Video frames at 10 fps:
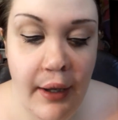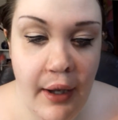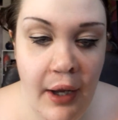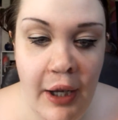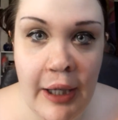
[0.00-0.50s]

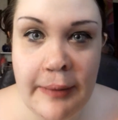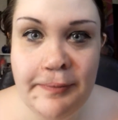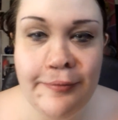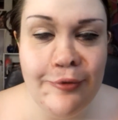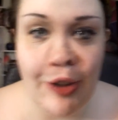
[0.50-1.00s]

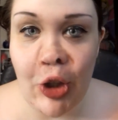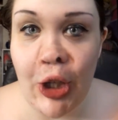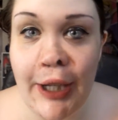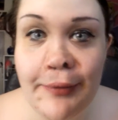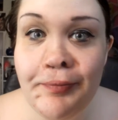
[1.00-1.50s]
um,
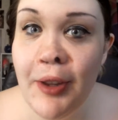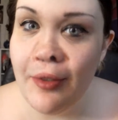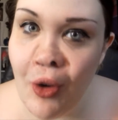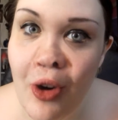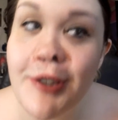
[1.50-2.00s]
very,
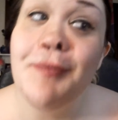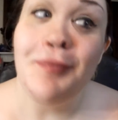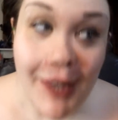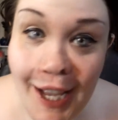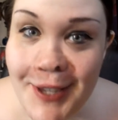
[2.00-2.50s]
of course,
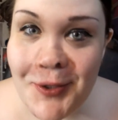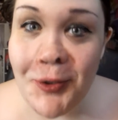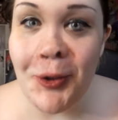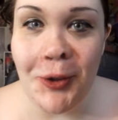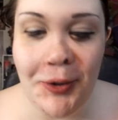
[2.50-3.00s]
high
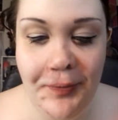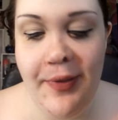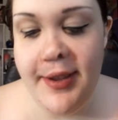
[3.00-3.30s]
school girl.